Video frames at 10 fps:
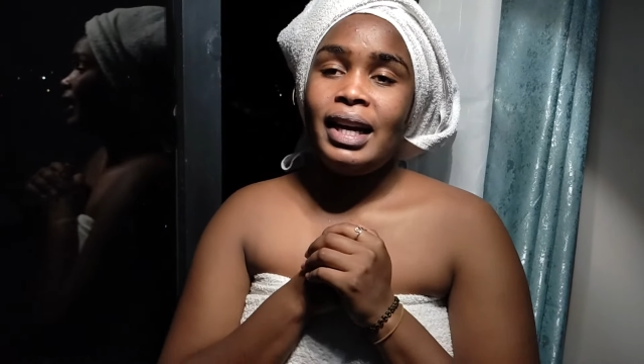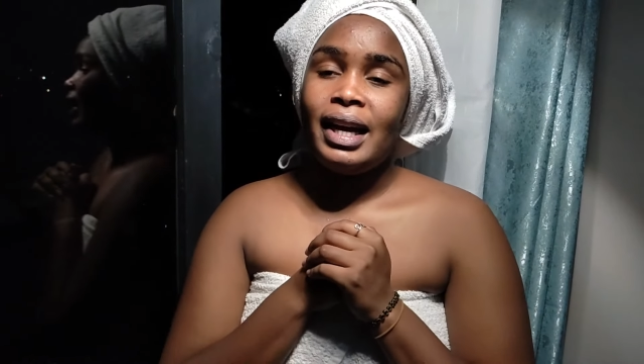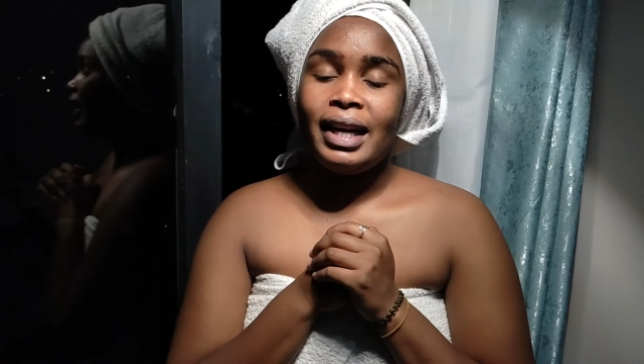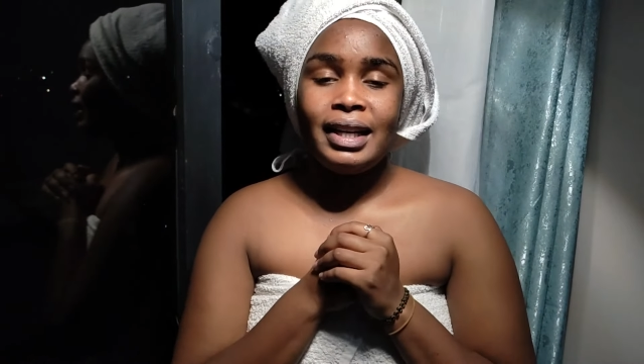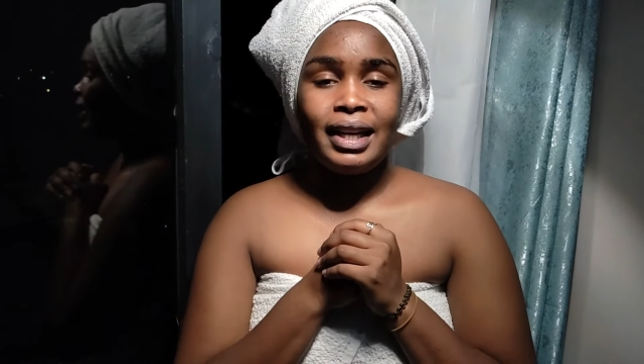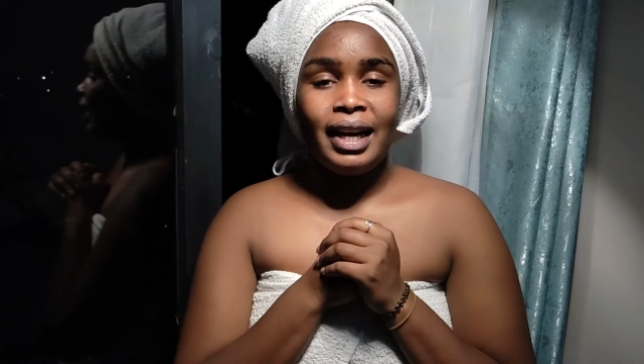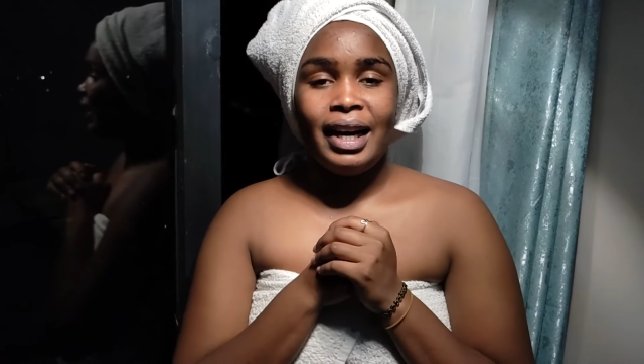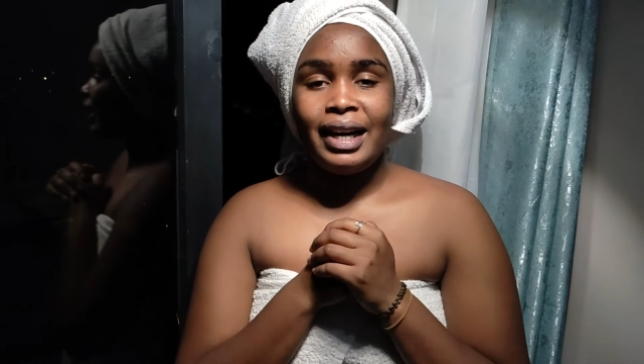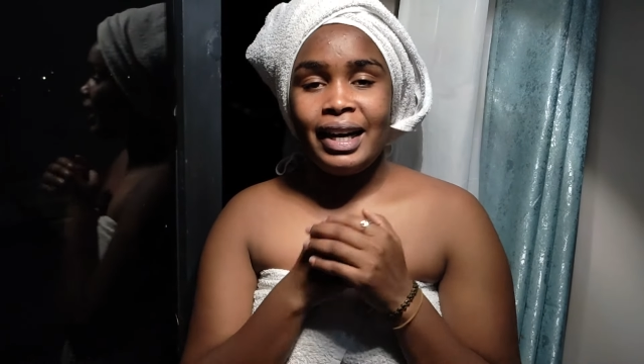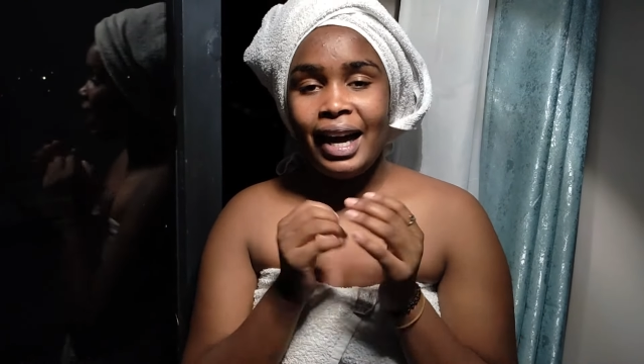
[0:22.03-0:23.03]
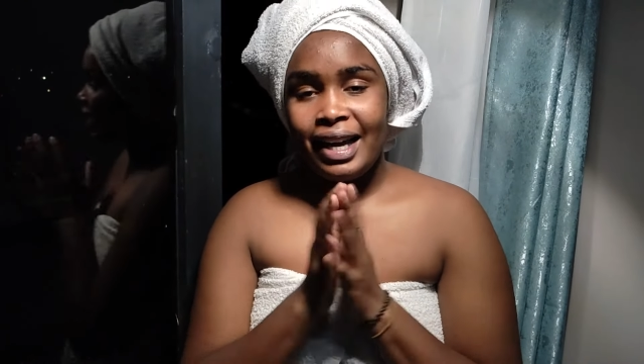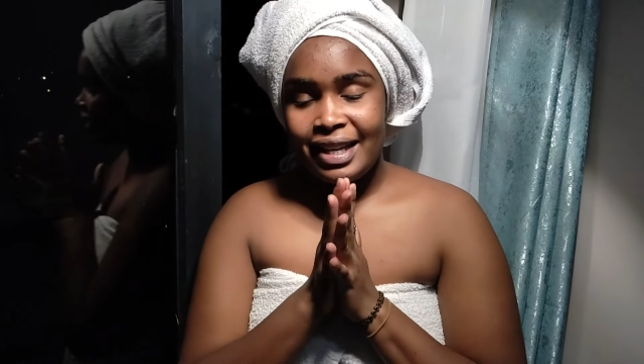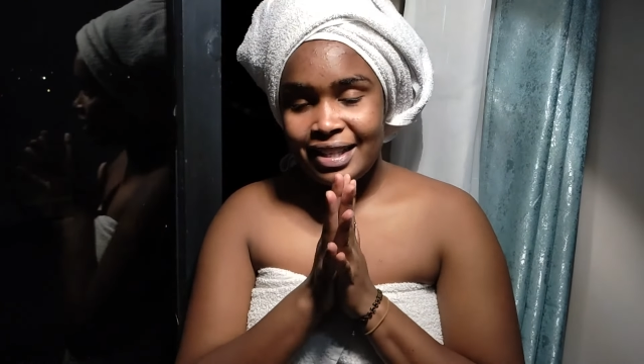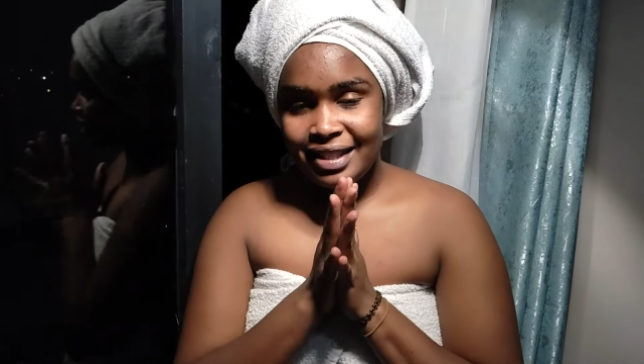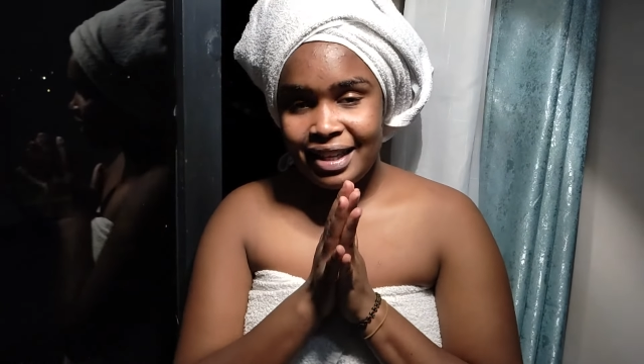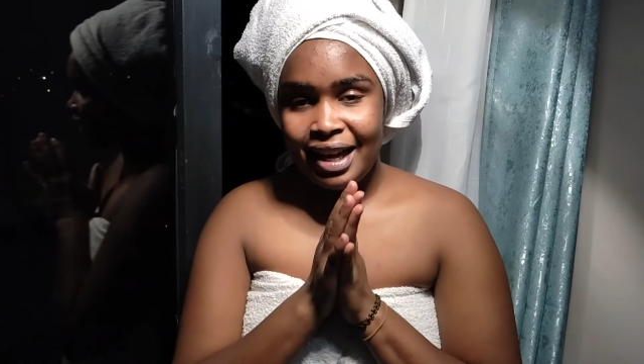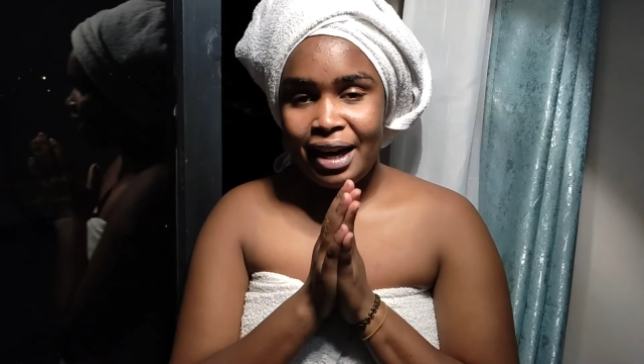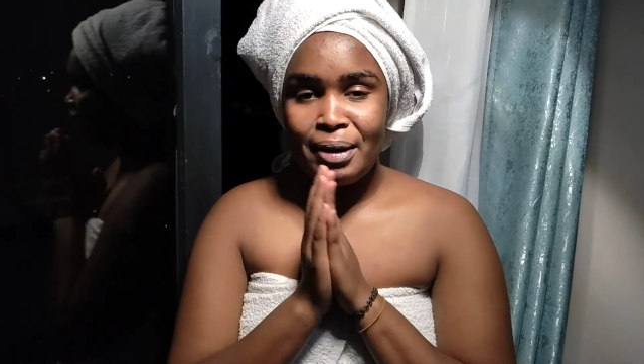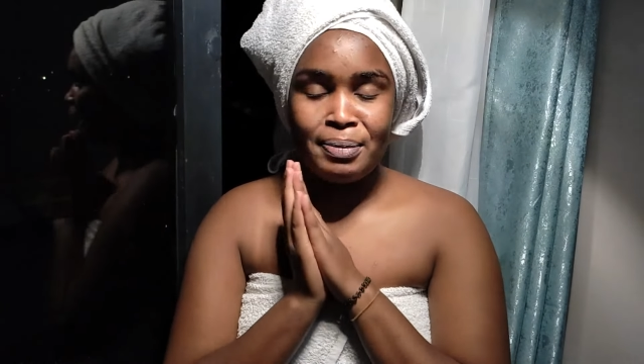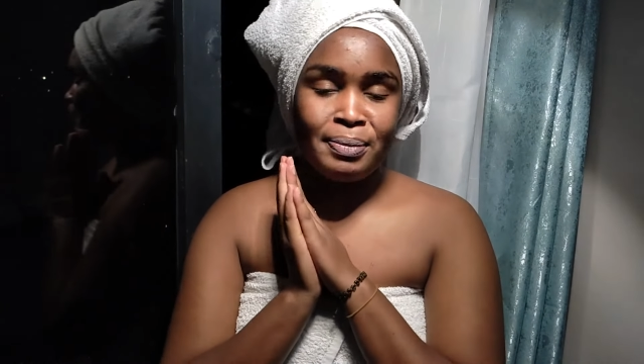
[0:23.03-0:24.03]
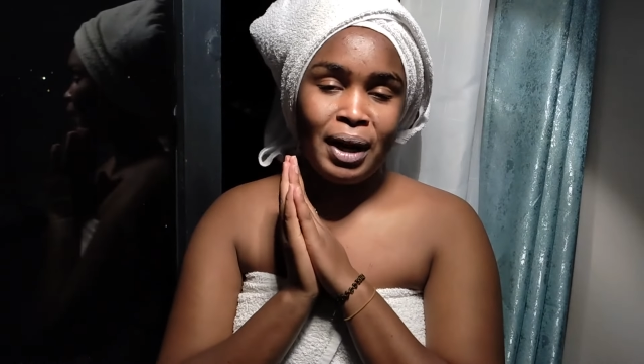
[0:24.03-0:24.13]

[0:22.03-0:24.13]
and uh, guys um,